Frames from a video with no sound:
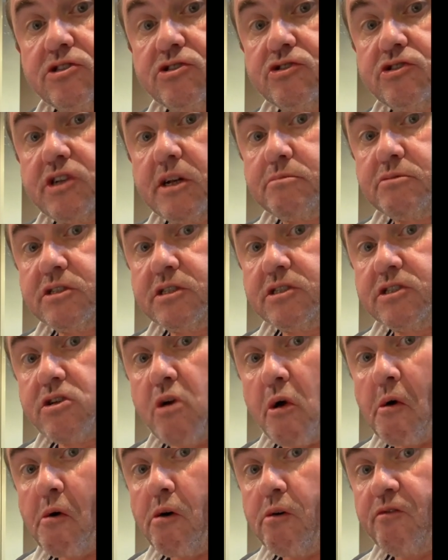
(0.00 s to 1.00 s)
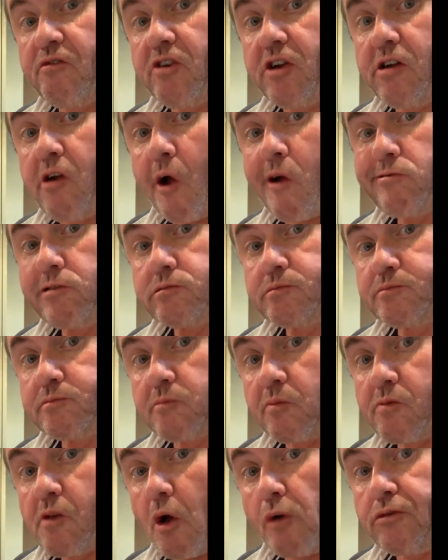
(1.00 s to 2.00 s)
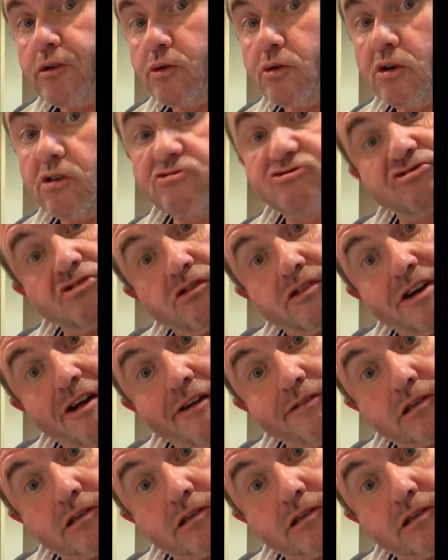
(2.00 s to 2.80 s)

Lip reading: dipped into your coffee or hot chocolate.